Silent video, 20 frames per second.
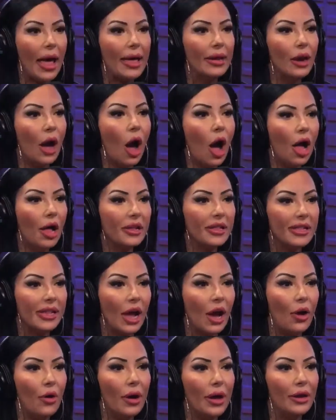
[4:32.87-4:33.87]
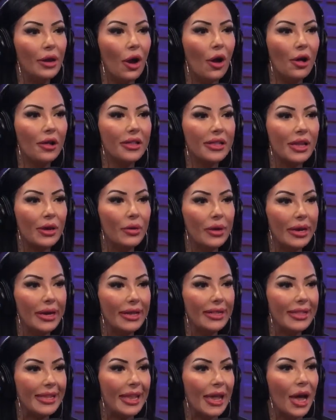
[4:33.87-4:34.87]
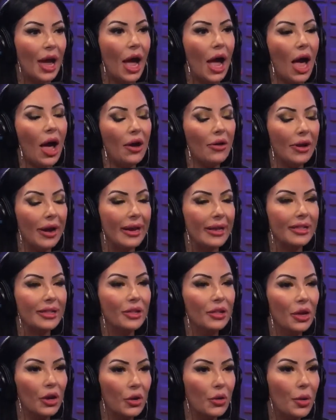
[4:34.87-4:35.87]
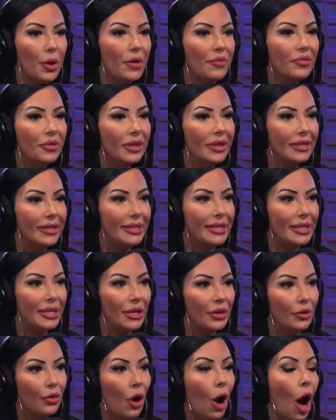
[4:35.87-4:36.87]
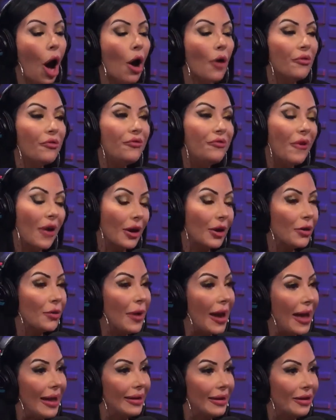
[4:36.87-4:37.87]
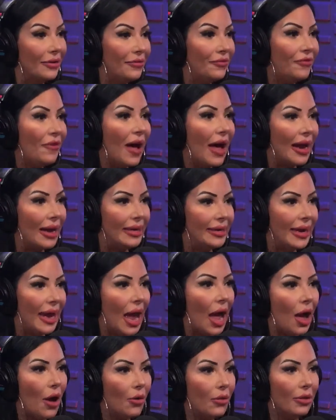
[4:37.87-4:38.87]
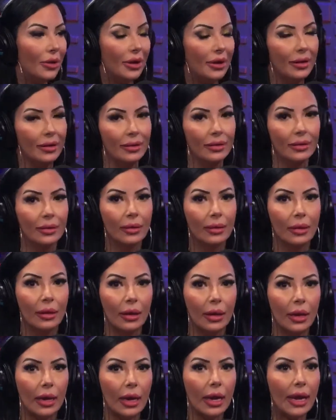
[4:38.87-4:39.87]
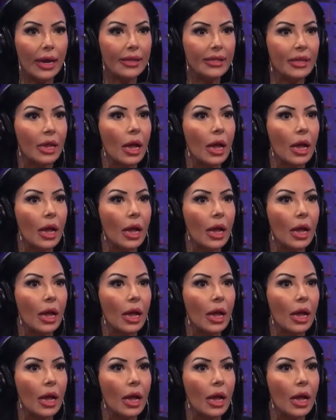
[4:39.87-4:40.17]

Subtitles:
And also it's all right, so the equivalent to fuck around and find out. It's